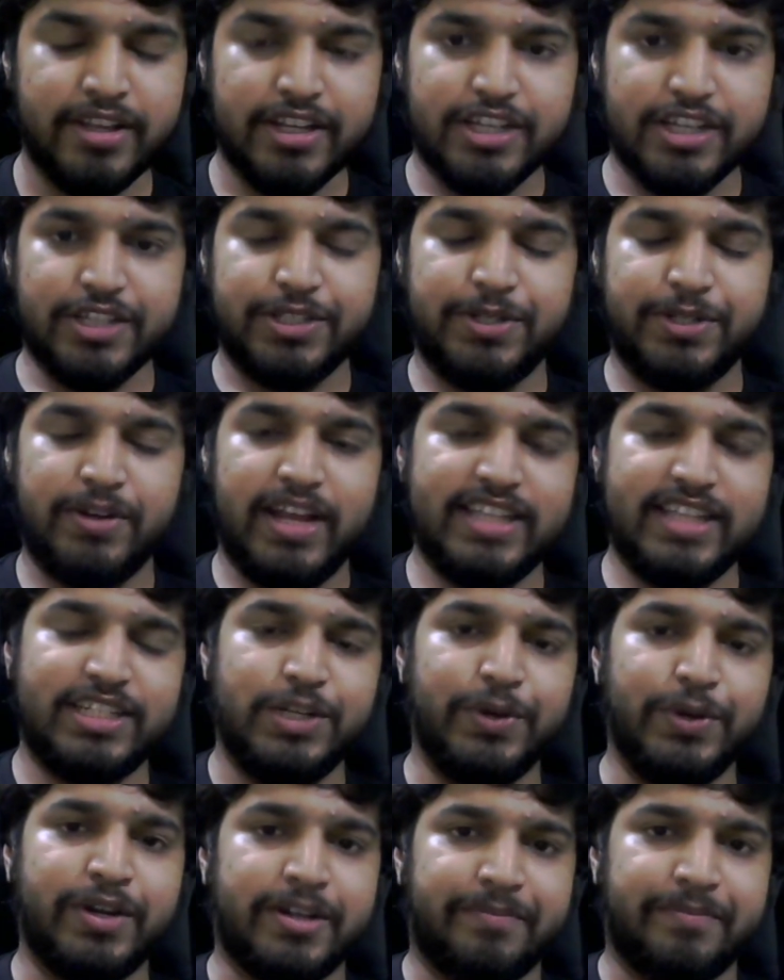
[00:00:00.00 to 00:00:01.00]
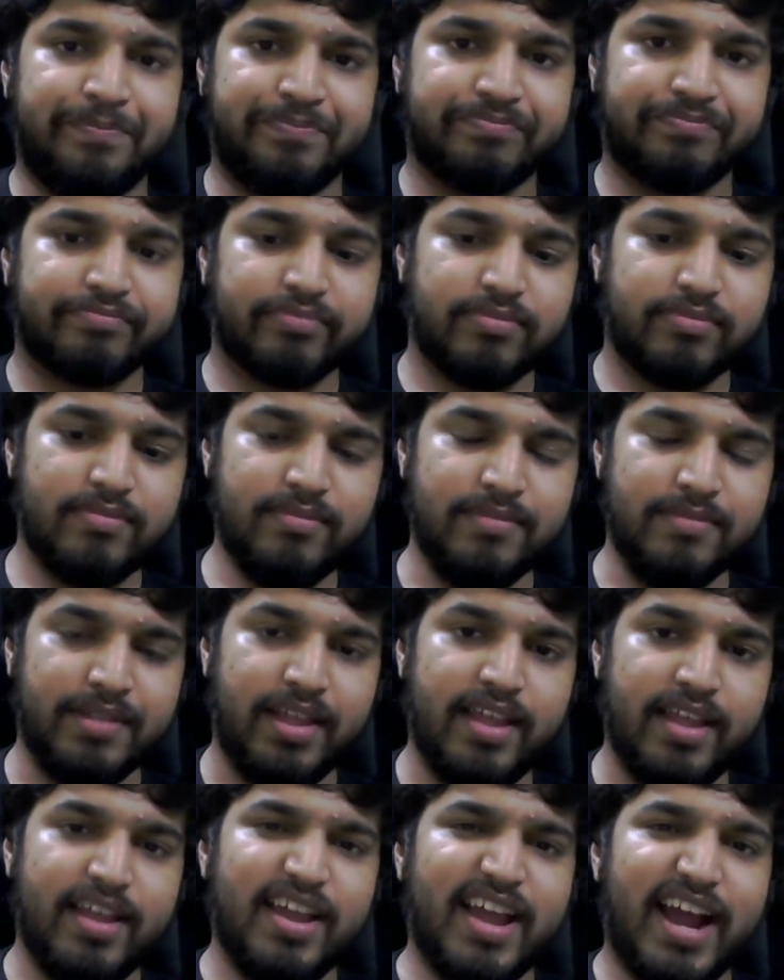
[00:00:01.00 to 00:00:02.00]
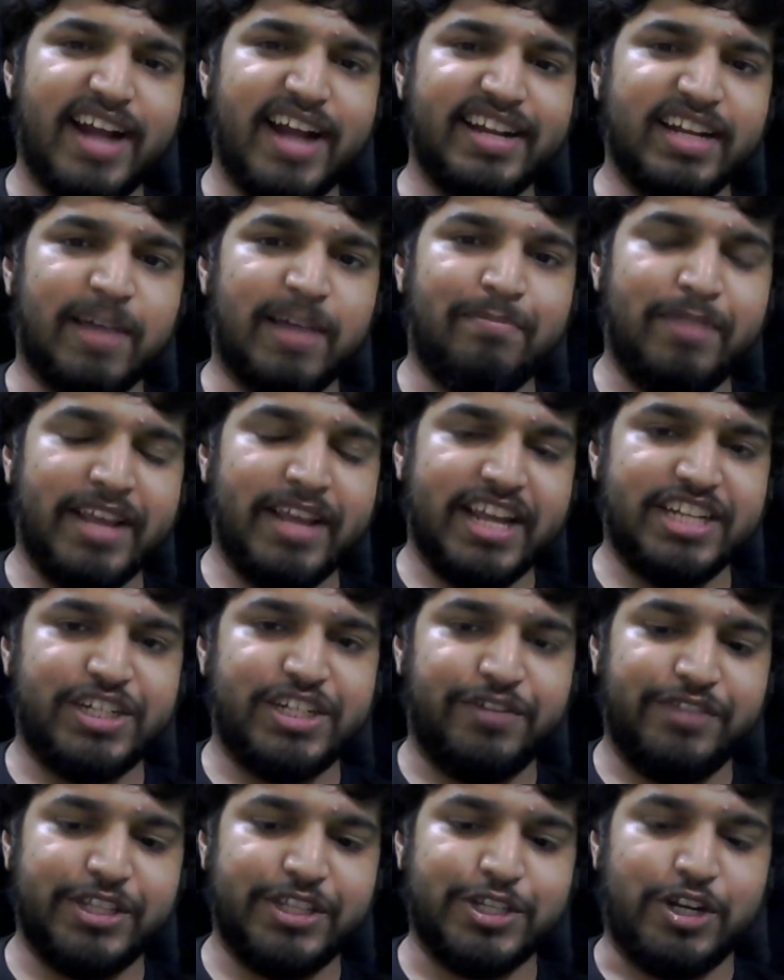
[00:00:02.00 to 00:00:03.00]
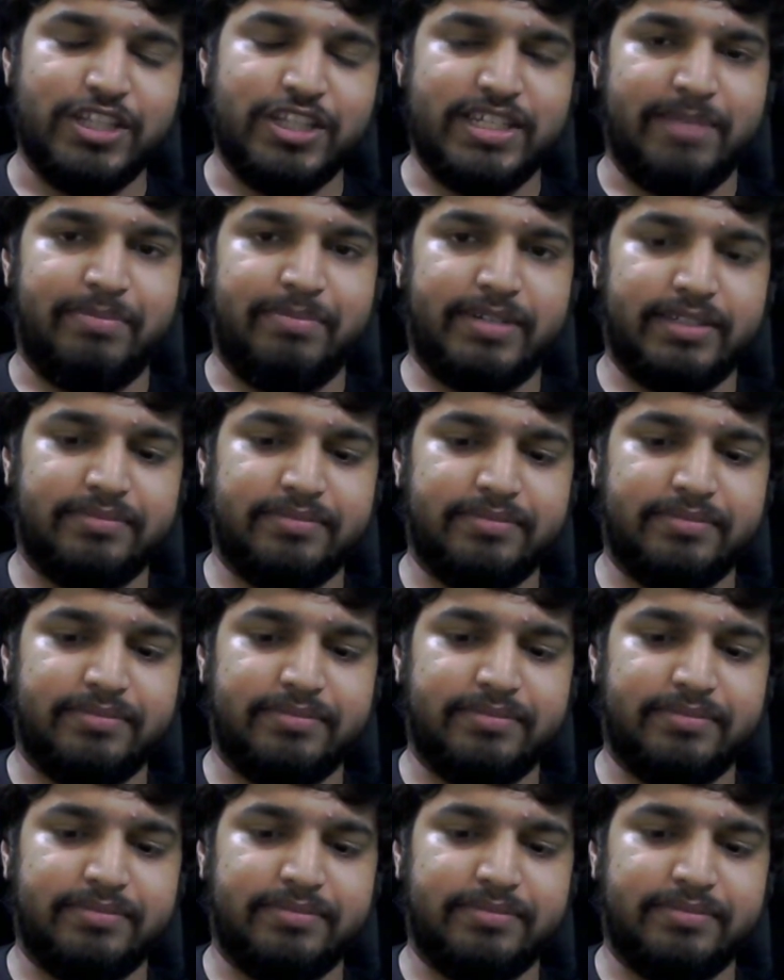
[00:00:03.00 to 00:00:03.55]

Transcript: So let's look at an application of this concept.